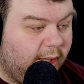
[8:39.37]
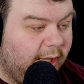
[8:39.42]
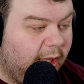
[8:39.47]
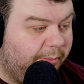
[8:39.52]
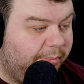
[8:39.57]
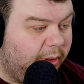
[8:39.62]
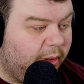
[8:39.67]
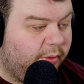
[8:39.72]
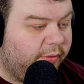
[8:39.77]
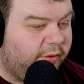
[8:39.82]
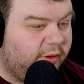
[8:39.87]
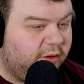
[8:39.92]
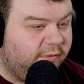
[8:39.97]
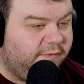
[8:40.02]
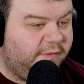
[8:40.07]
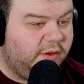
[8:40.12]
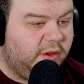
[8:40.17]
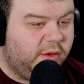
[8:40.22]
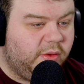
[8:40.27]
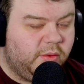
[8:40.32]
uh, posted a
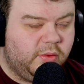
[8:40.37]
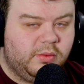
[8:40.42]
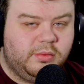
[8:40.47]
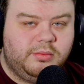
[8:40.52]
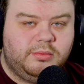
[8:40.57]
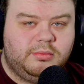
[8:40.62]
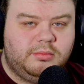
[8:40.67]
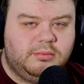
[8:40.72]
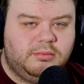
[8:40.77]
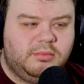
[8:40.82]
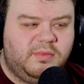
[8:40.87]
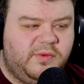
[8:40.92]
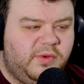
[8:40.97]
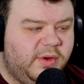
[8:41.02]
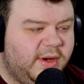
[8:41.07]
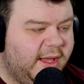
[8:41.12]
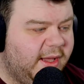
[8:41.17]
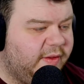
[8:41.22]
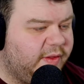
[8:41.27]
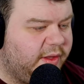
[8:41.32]
few
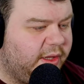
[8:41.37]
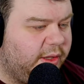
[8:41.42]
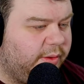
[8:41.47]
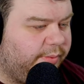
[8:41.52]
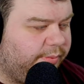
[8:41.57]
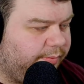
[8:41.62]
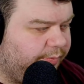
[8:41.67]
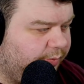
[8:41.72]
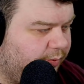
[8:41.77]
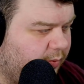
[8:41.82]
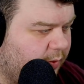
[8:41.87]
few days ago